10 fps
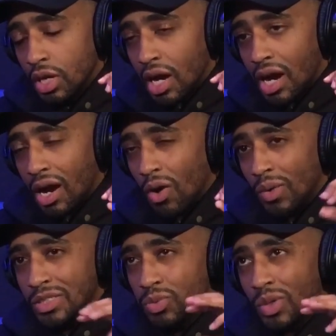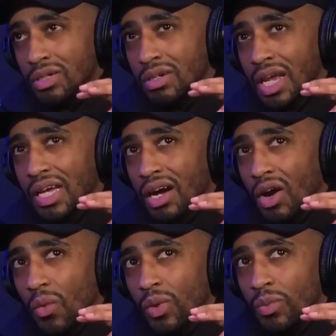I always wonder, like,
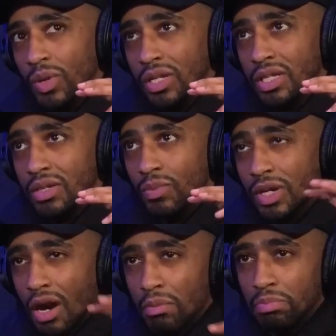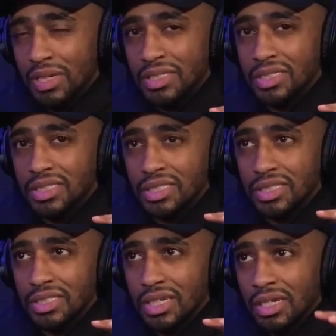are we really with our
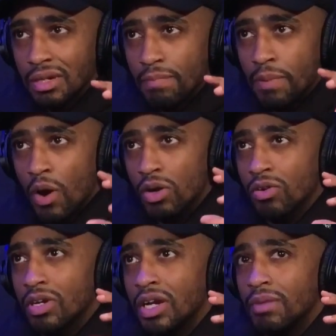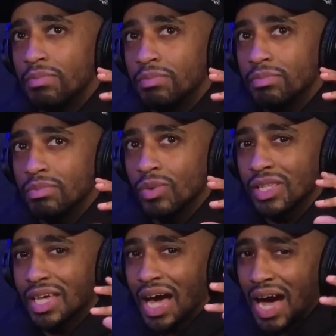businesses partnering up
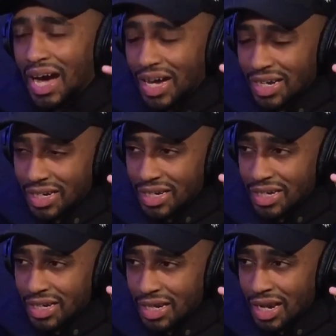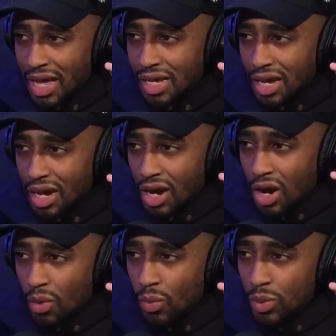with God? Like,
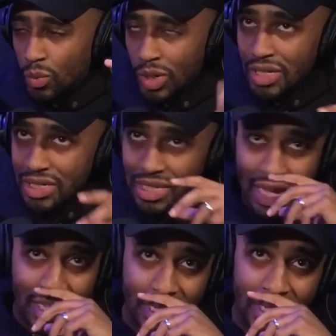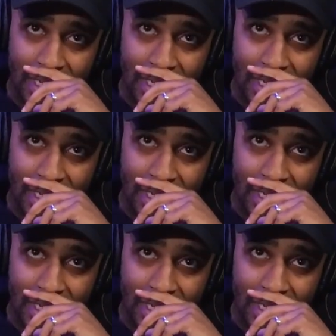are we really like